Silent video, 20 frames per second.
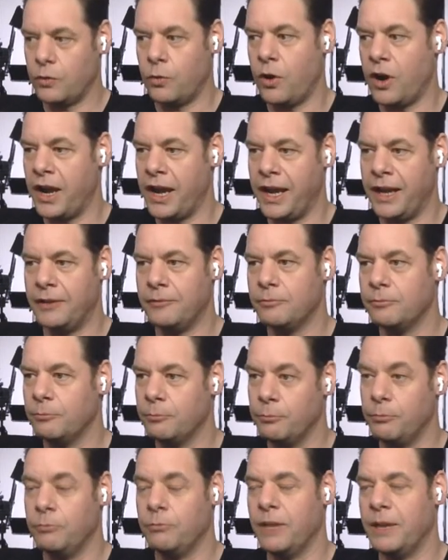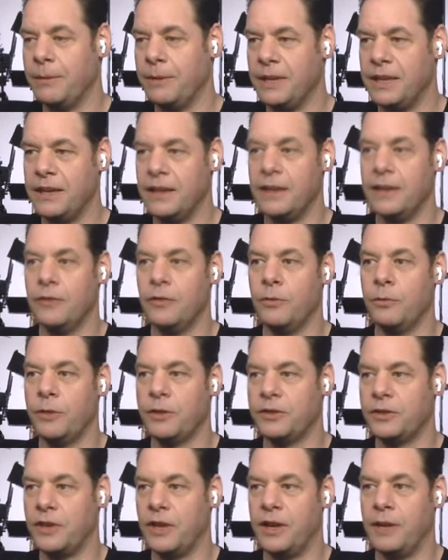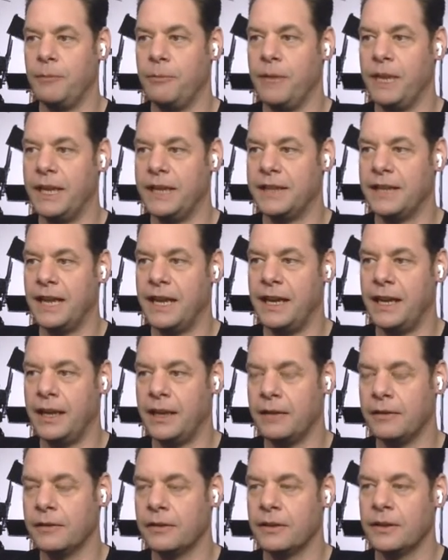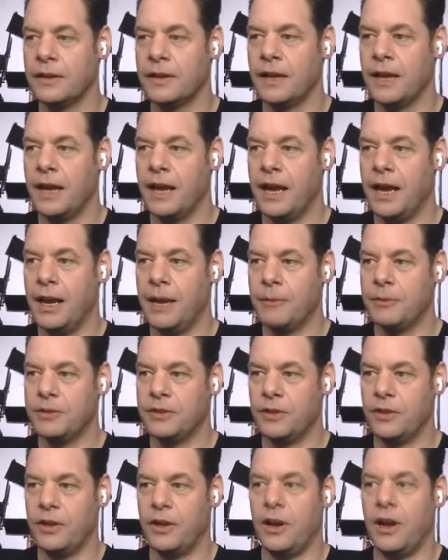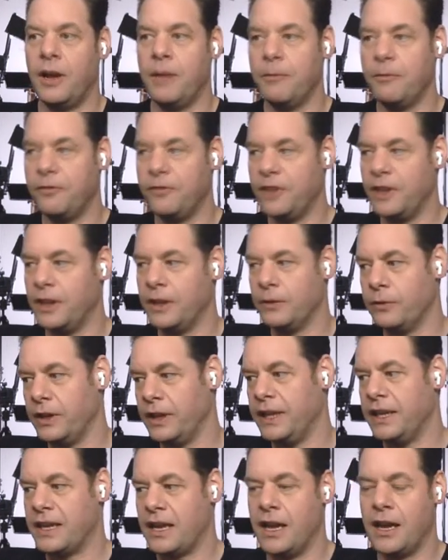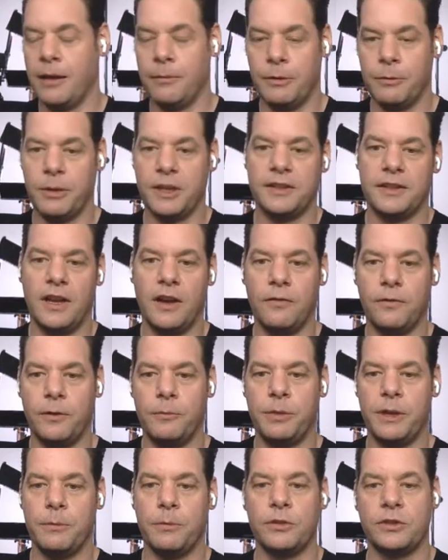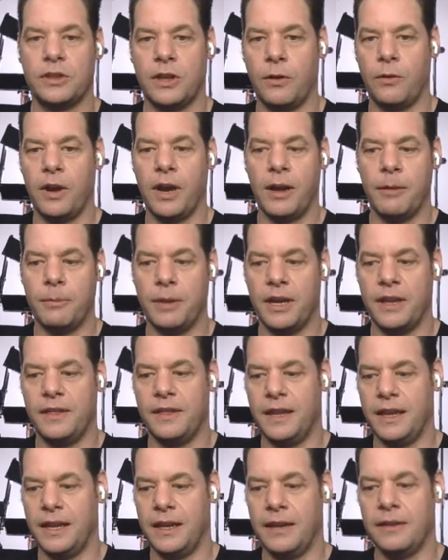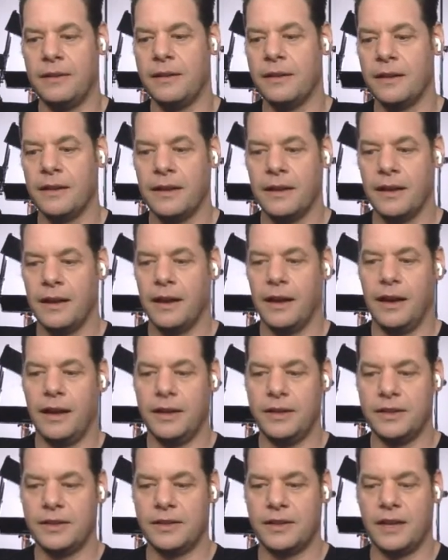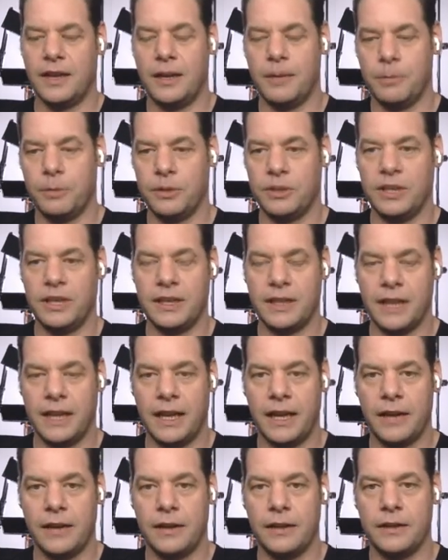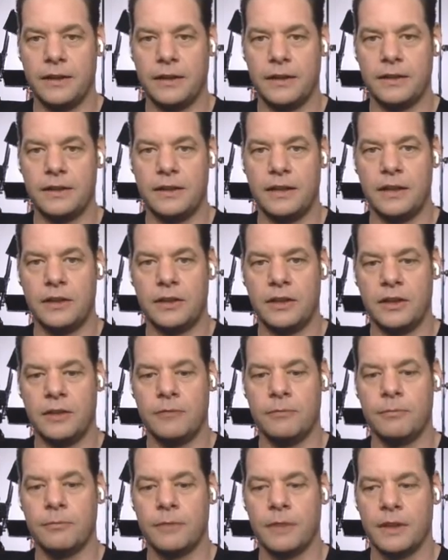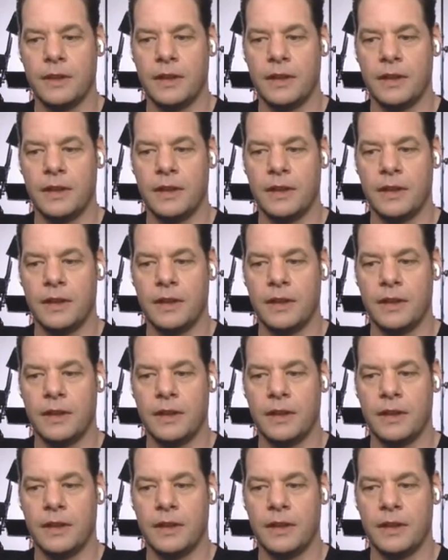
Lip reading: quiet, maybe almost kind of meditating, so that I'm feeling really calm in myself when people show up, and then I just kind of project that out into the session.